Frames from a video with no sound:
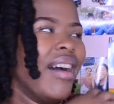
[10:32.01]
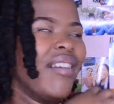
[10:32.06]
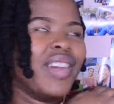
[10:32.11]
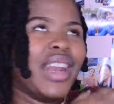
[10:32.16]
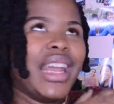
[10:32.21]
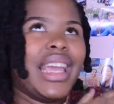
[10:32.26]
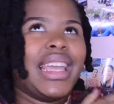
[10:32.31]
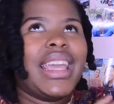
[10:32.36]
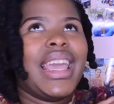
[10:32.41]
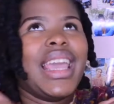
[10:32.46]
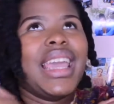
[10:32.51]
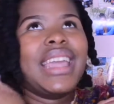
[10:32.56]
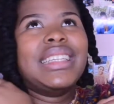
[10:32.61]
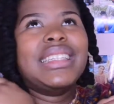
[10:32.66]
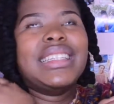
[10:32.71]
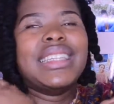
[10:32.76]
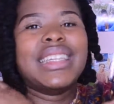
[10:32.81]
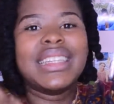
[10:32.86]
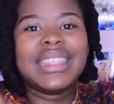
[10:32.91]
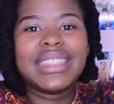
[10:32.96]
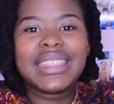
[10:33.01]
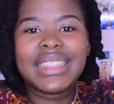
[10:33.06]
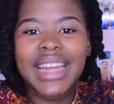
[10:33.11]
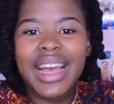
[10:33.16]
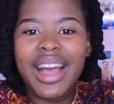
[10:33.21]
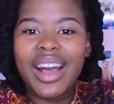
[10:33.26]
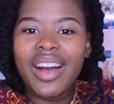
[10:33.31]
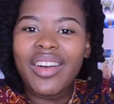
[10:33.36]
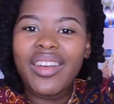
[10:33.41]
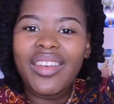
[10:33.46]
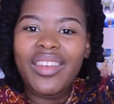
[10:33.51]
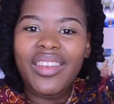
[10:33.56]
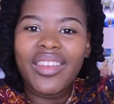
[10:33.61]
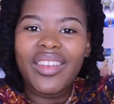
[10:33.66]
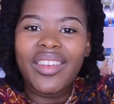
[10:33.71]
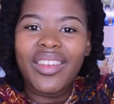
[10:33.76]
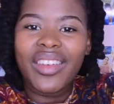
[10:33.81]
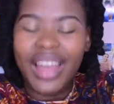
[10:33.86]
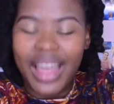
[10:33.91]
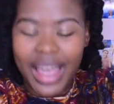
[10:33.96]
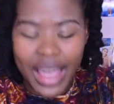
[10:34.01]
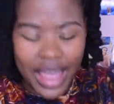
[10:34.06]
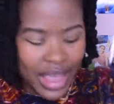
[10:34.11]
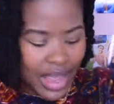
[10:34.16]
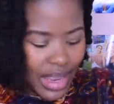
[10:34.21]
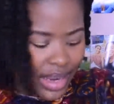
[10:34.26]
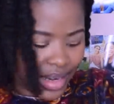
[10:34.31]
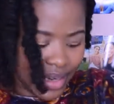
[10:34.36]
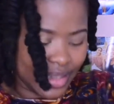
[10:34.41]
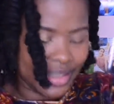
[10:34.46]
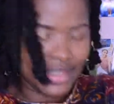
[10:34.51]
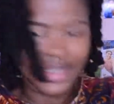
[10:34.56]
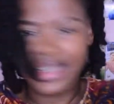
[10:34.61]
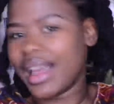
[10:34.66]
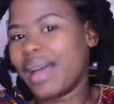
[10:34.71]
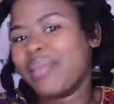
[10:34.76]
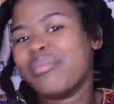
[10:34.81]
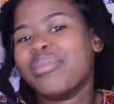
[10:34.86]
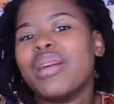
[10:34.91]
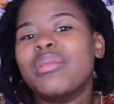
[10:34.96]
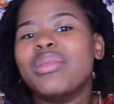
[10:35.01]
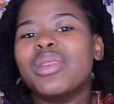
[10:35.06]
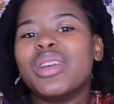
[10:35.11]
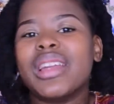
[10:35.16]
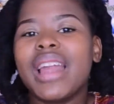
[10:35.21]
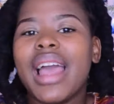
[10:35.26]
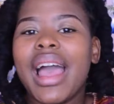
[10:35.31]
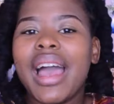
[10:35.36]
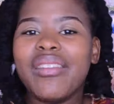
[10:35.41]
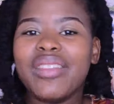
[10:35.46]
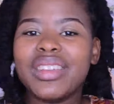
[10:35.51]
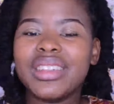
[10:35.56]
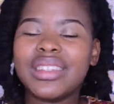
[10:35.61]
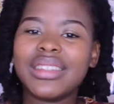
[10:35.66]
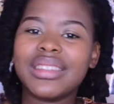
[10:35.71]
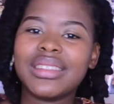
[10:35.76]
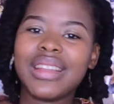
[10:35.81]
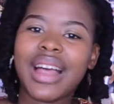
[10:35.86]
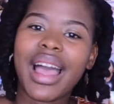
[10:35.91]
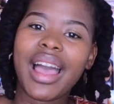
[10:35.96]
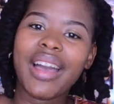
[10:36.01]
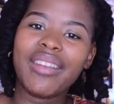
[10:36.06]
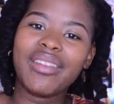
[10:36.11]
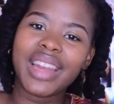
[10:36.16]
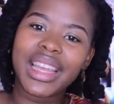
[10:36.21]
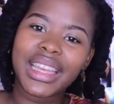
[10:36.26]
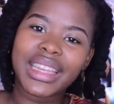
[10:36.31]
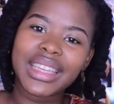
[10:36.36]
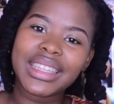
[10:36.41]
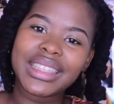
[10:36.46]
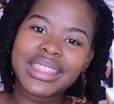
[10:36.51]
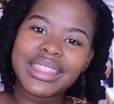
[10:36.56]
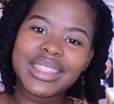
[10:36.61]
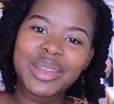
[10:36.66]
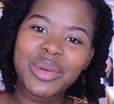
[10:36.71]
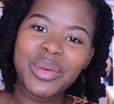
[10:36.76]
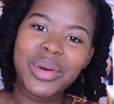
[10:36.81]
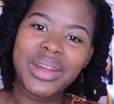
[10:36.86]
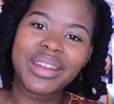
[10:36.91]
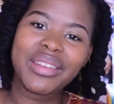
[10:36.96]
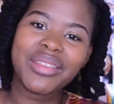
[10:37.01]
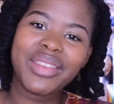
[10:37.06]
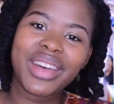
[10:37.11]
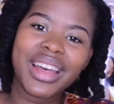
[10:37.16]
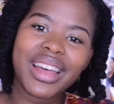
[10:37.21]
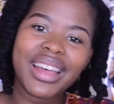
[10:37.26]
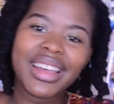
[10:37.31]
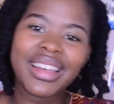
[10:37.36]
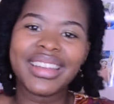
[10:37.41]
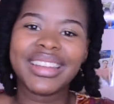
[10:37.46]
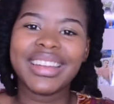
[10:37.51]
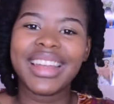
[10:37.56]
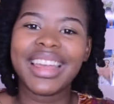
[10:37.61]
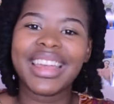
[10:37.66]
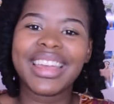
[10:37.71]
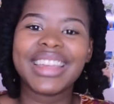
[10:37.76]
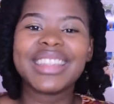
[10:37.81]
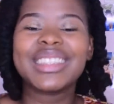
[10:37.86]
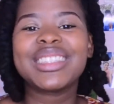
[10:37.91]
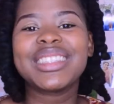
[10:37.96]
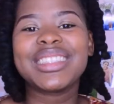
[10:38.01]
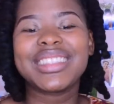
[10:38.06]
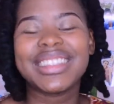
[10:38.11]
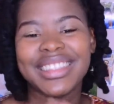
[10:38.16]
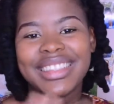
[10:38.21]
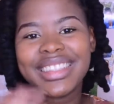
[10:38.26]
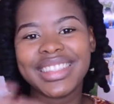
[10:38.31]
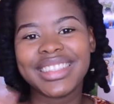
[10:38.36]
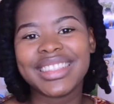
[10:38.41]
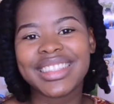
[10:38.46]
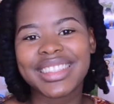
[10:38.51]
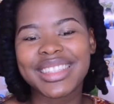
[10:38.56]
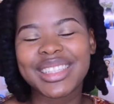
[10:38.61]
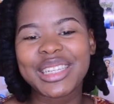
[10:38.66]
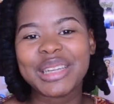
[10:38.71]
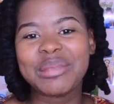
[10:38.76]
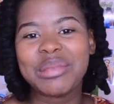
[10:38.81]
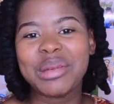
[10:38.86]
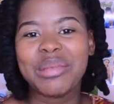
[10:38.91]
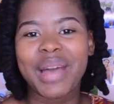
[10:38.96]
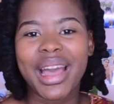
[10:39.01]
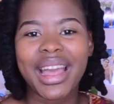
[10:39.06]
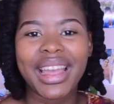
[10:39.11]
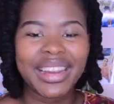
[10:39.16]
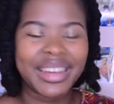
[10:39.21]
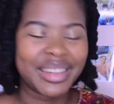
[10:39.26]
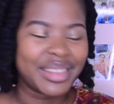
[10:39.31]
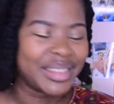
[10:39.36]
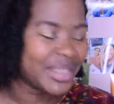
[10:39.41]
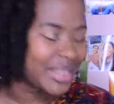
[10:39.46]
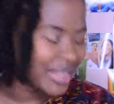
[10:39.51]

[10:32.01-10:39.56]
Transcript: 8 years now, and I'm probably gonna have it till I have like kids or whatever. Like it's just gonna be mine